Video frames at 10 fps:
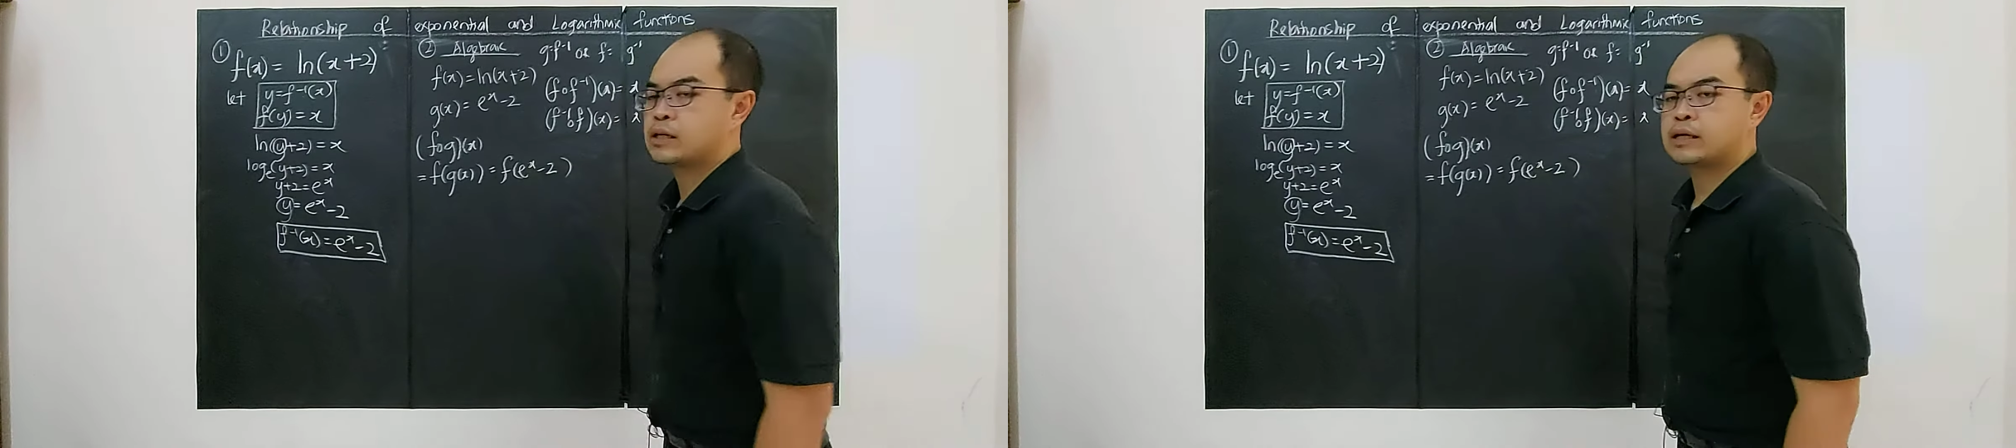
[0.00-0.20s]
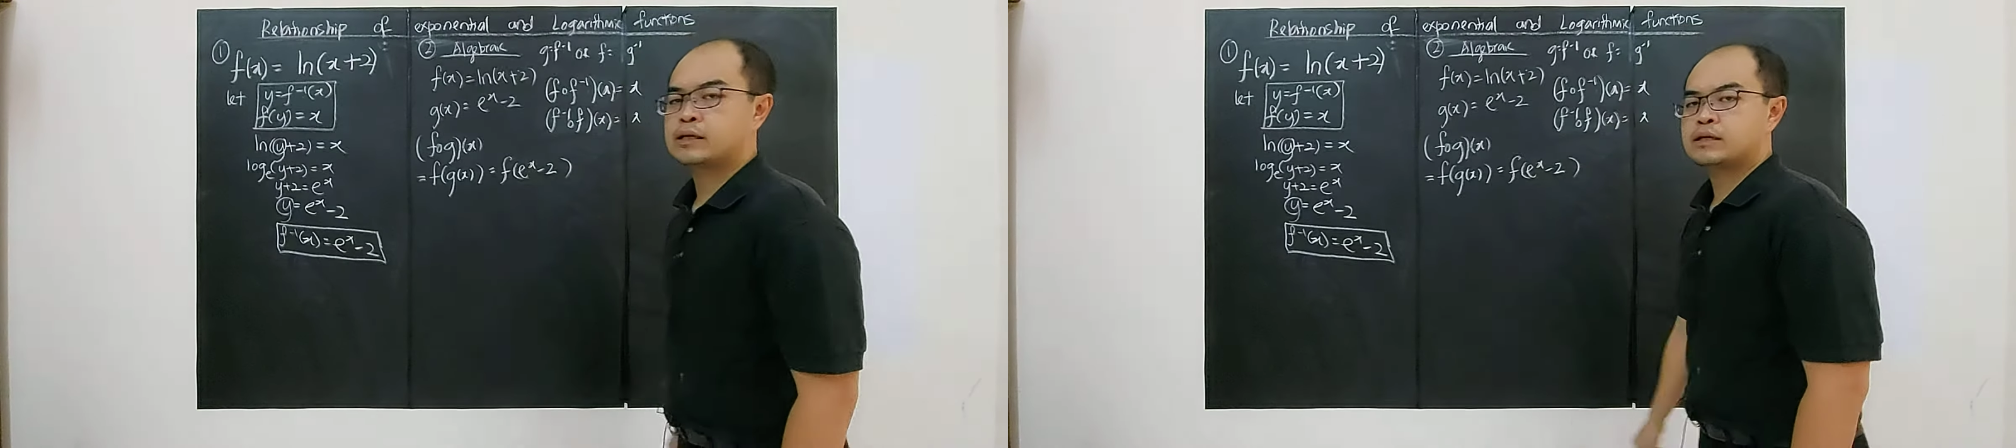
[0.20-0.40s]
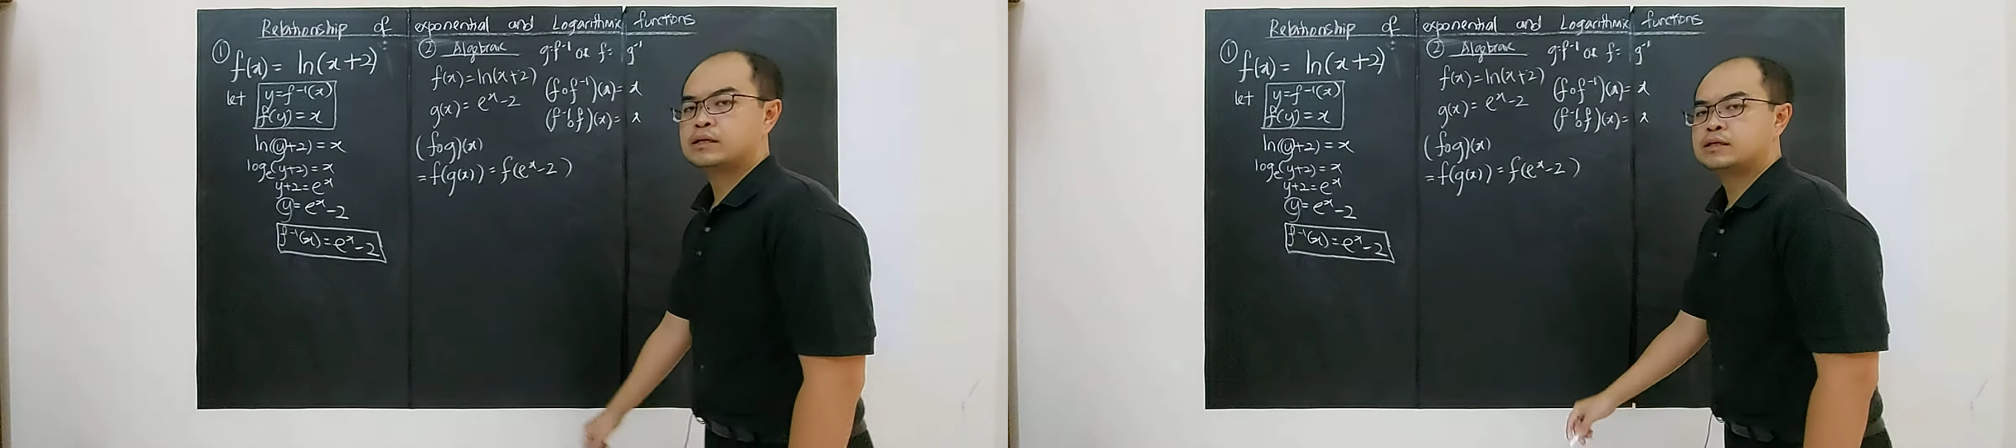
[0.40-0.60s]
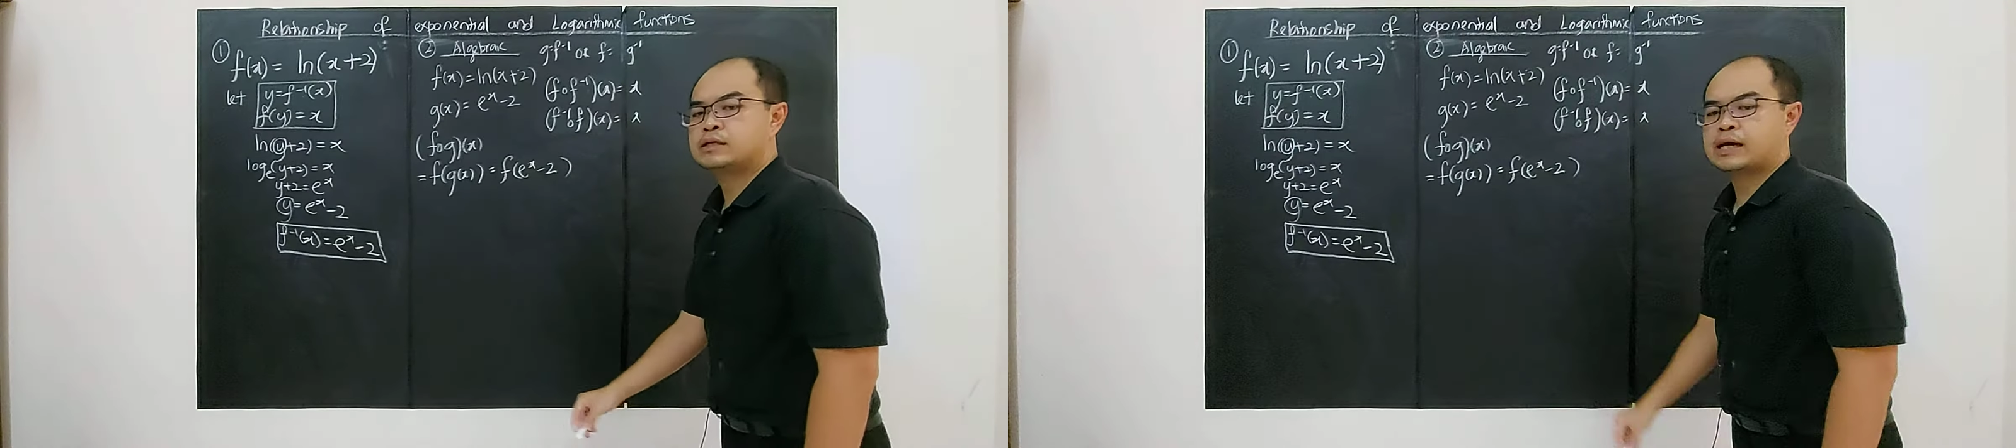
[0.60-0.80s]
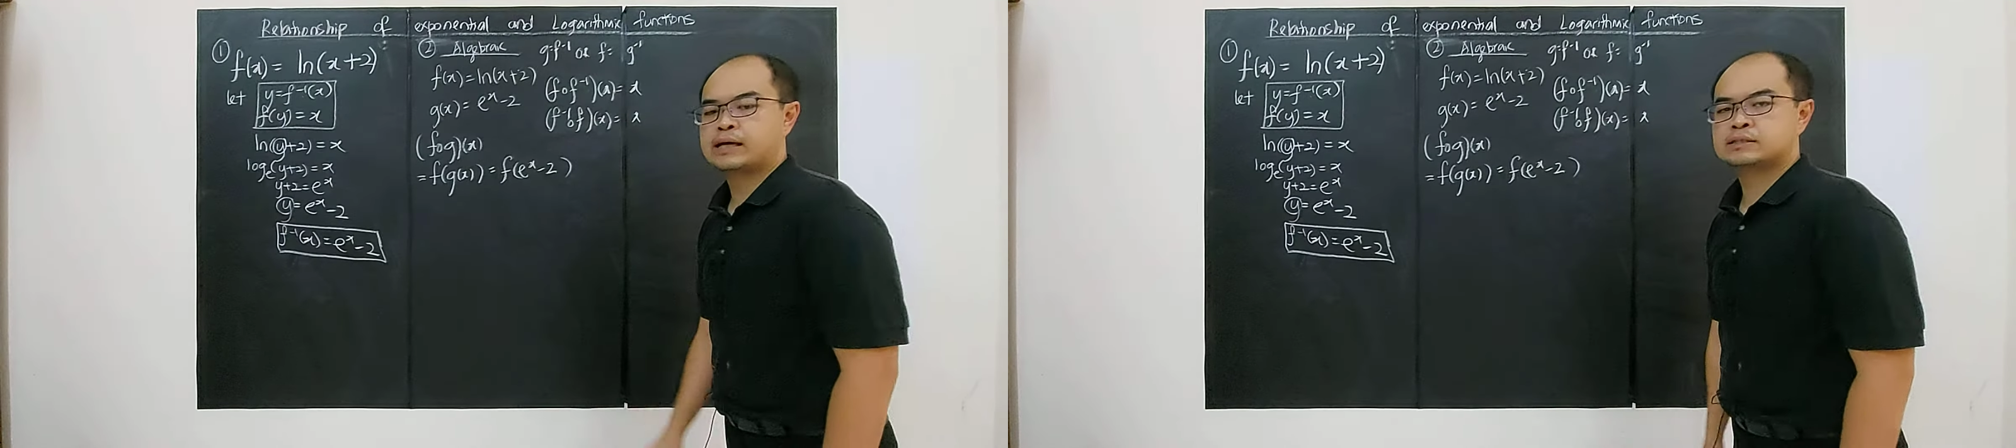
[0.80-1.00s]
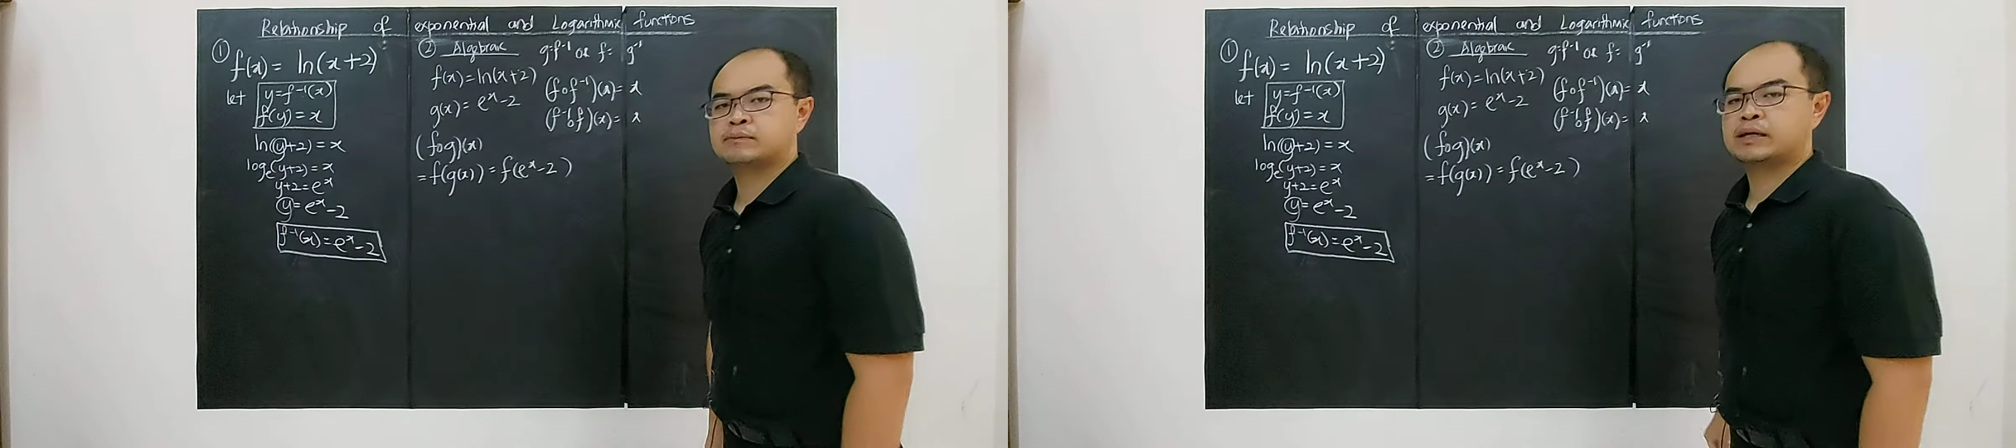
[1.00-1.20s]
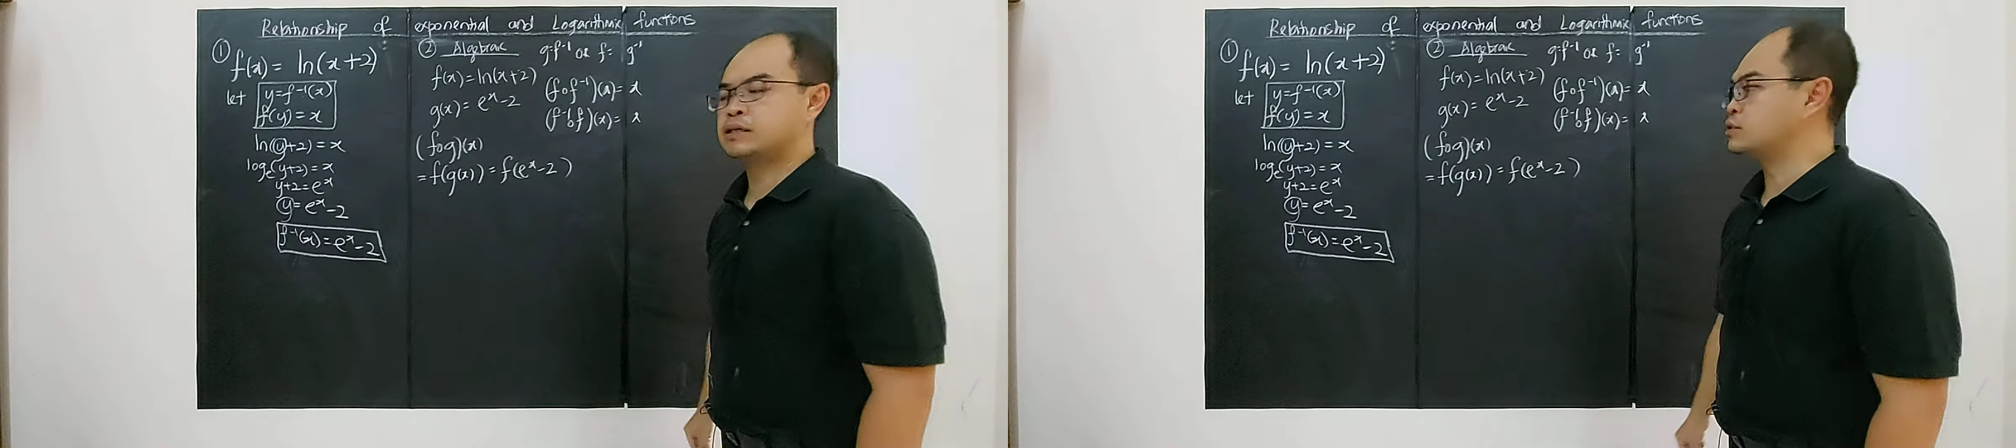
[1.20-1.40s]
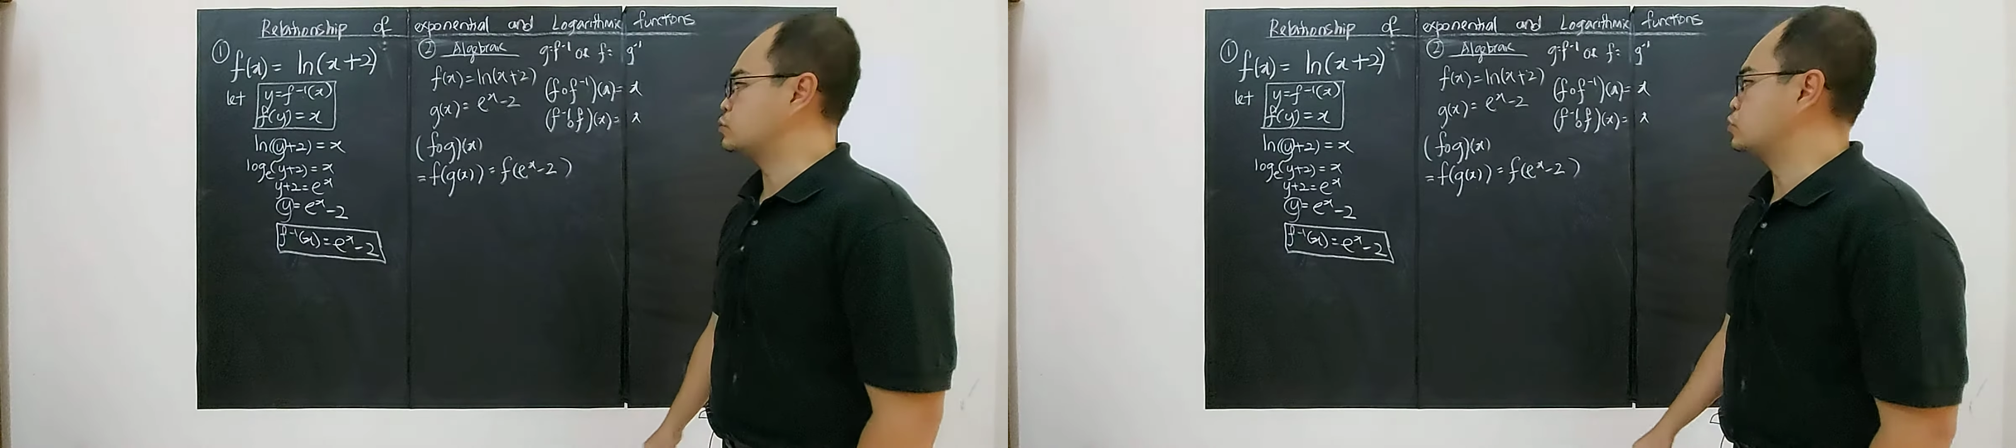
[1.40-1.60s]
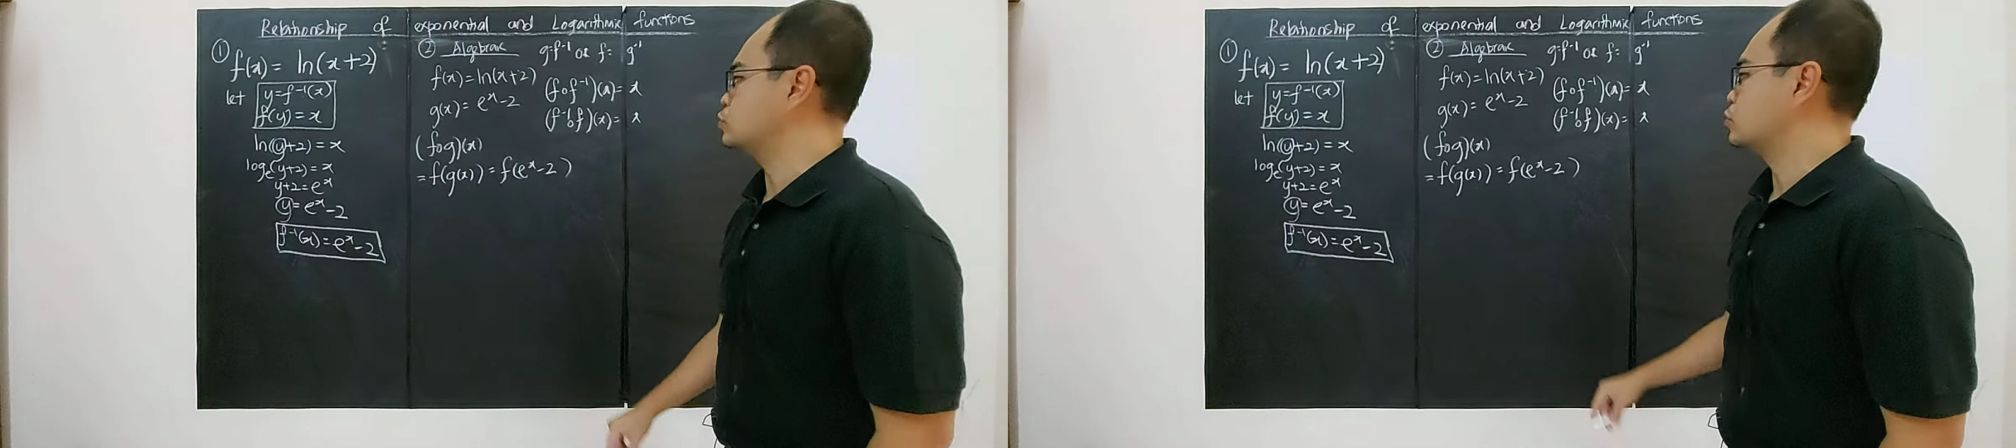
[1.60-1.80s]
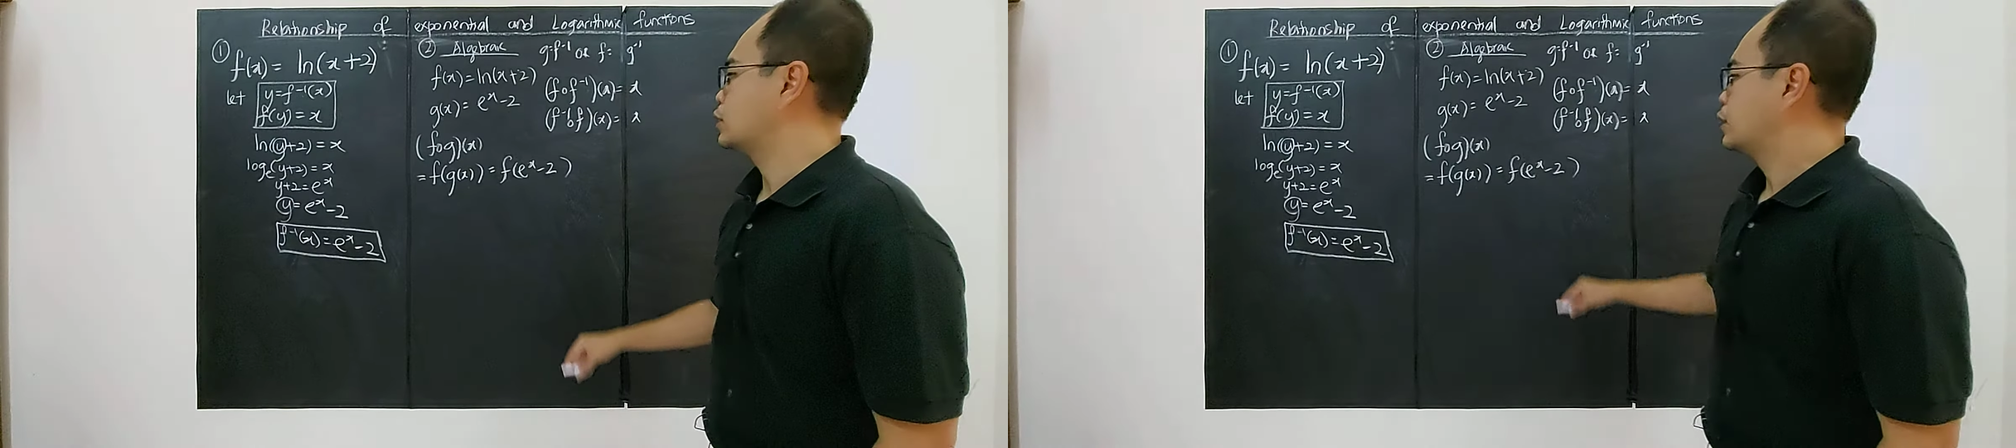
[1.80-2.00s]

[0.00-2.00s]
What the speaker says: right? Ex minus 2.